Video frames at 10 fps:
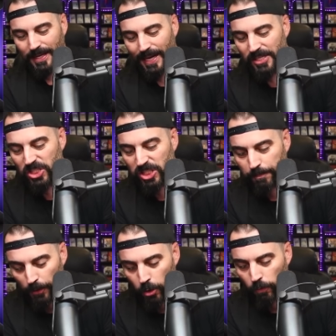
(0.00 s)
getting
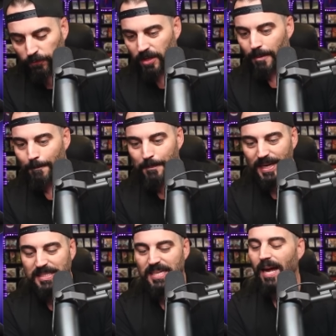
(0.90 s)
spoofed
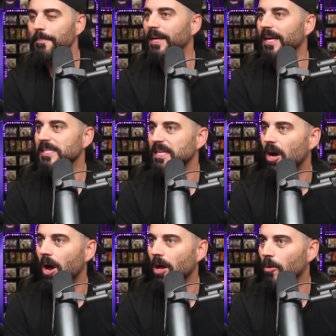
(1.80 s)
big time because the
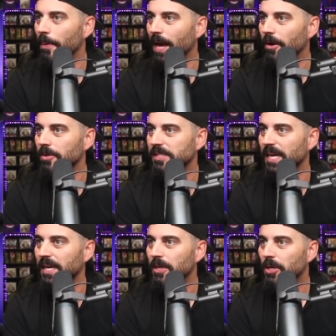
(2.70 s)
holo pattern is
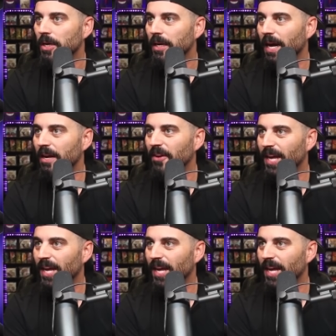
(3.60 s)
like kind of